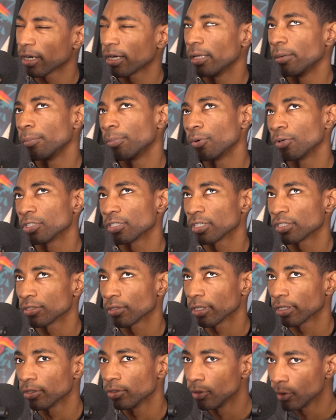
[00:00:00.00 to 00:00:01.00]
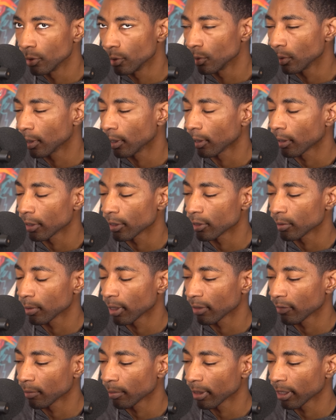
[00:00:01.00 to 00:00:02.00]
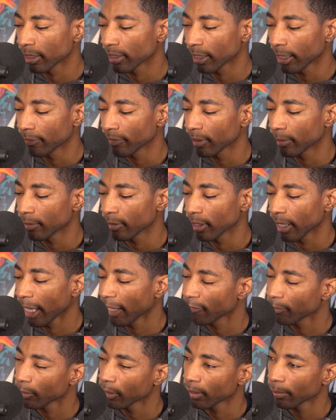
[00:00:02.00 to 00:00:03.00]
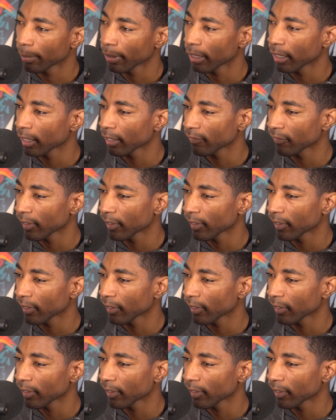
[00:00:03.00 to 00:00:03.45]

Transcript: or not imports, I guess they're like new cards or whatever, mm-hmm. but like they have the life point paying